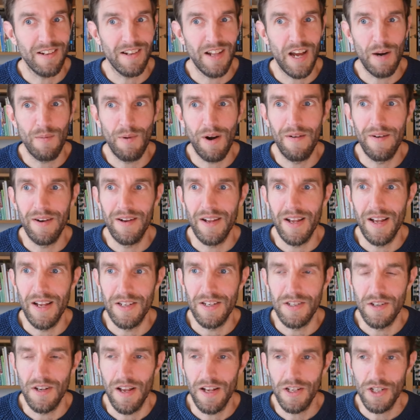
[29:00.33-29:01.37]
library
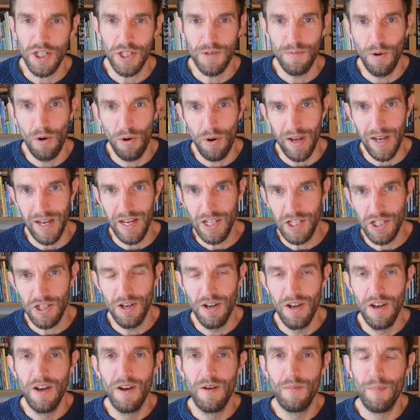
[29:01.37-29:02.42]
is, is small-ish,
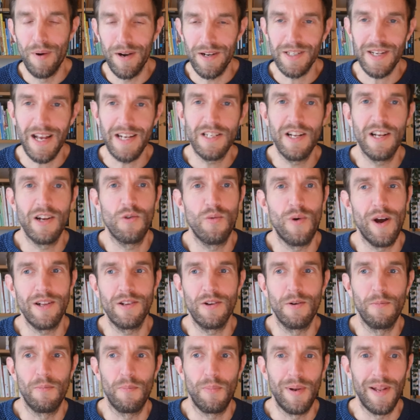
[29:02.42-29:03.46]
but it's actually quite
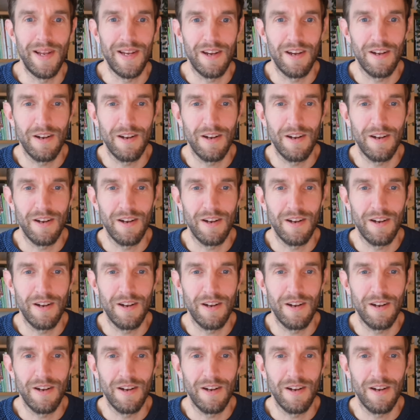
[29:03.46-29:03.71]
complete.